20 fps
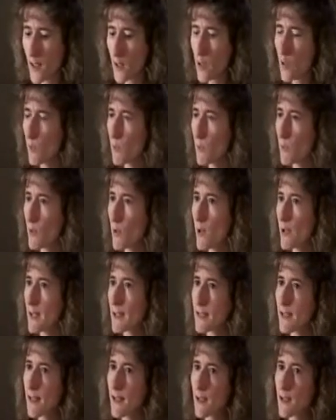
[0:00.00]
you'll be more
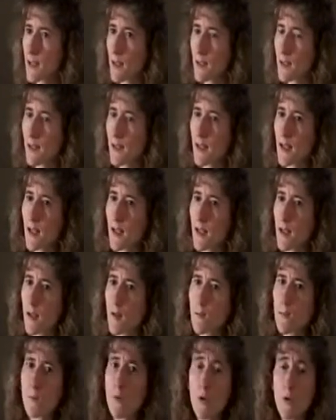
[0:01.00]
intent on
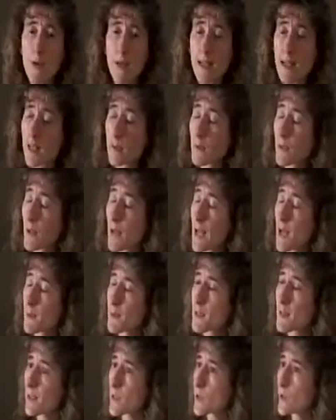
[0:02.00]
getting more in
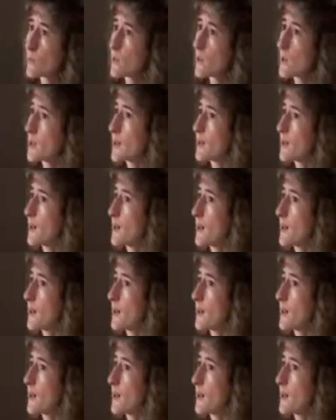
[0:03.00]
perhaps than you would